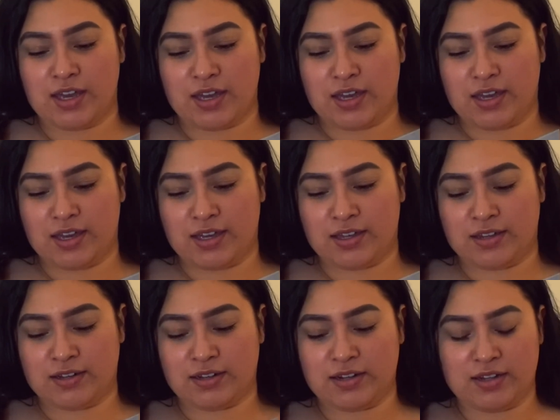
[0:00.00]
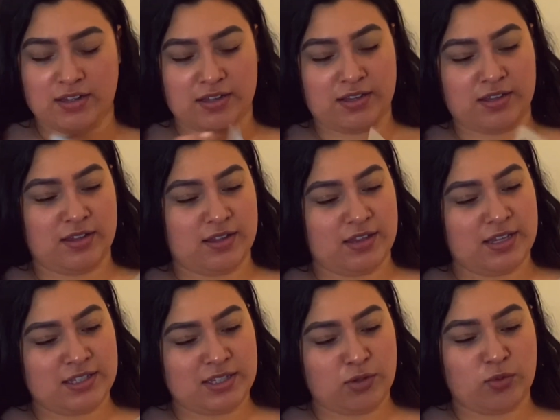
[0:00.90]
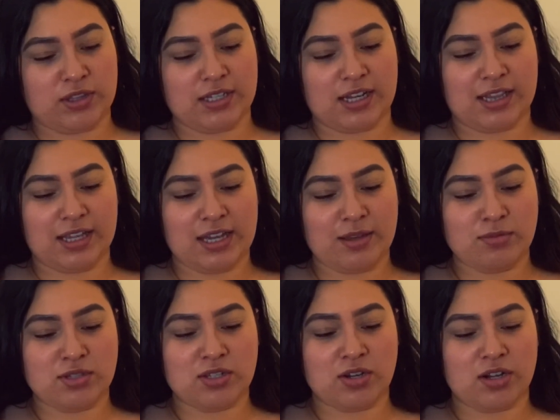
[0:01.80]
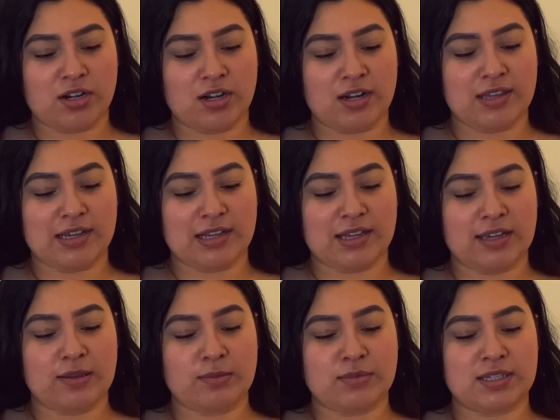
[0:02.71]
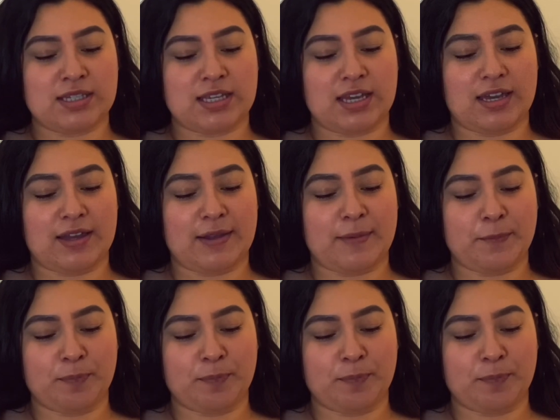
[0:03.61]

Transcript: And let's see what the claims are. The claims say